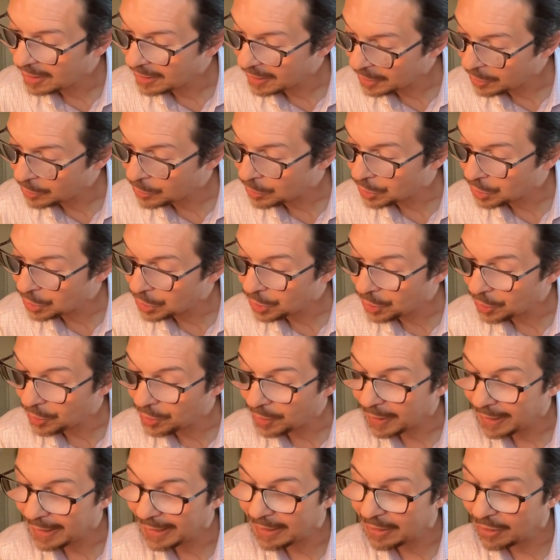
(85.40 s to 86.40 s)

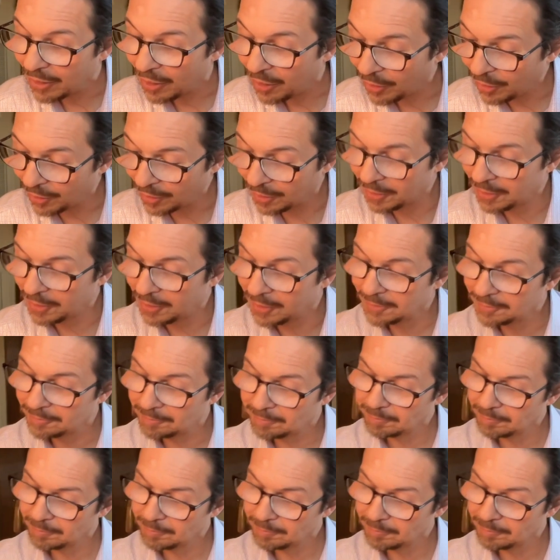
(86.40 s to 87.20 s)
Literature, and Art.